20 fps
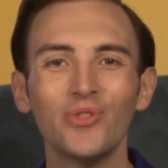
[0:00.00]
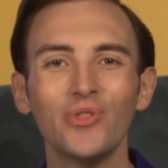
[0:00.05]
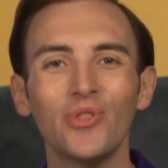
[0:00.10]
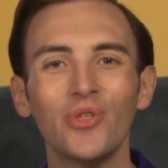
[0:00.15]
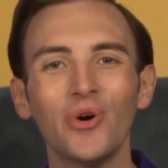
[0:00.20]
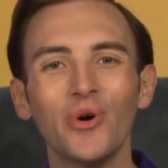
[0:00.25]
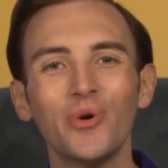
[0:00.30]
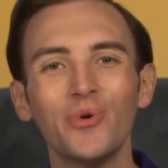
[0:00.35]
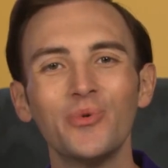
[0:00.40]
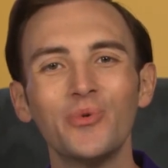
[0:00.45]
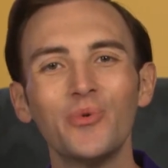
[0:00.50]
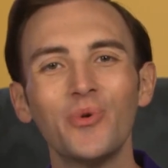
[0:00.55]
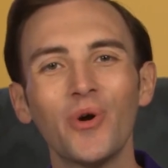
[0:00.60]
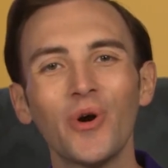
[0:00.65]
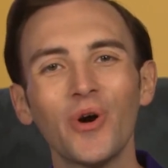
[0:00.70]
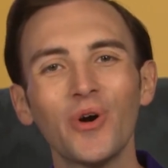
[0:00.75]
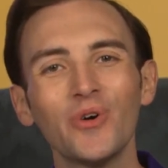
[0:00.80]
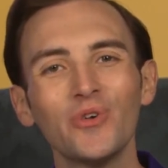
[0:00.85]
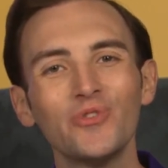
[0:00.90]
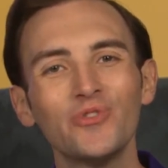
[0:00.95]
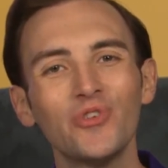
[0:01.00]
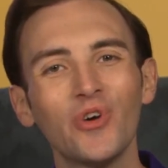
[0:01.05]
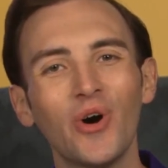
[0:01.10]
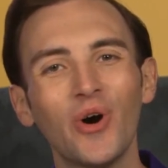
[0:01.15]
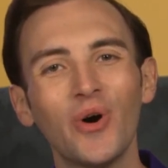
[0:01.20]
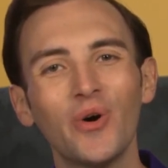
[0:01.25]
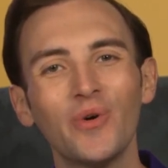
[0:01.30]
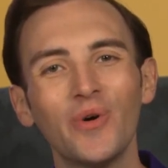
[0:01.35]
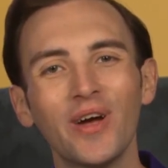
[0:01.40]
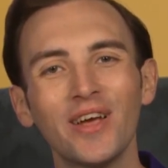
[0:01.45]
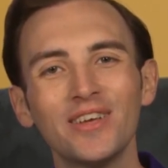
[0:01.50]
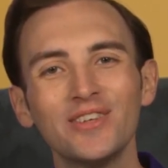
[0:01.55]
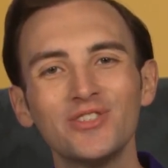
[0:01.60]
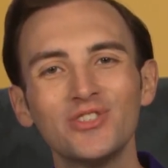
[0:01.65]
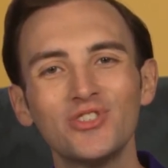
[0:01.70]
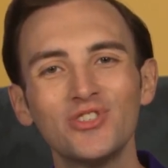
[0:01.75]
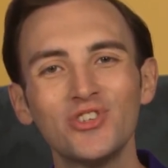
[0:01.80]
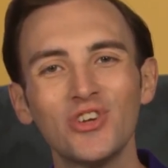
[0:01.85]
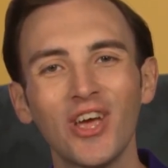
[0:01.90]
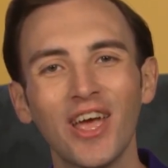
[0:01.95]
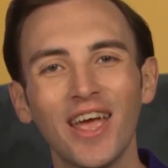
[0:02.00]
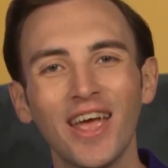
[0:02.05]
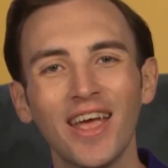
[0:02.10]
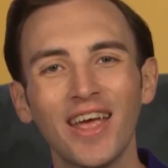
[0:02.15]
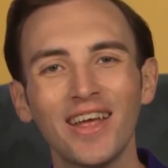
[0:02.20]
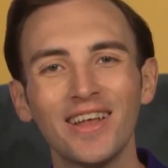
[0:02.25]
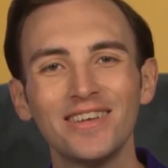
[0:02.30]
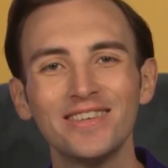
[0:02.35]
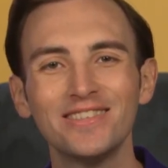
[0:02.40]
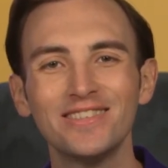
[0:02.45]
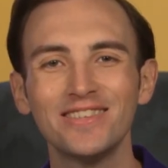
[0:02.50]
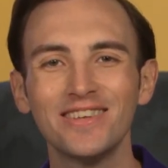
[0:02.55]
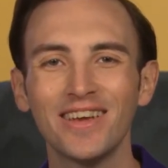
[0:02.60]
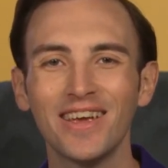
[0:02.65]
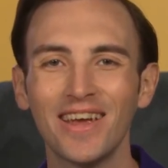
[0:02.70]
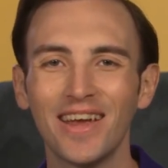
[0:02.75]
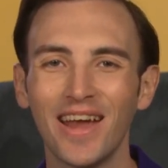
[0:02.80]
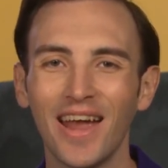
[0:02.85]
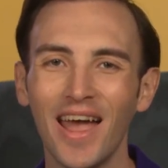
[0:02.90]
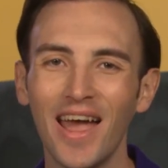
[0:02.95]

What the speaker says: The world's always changing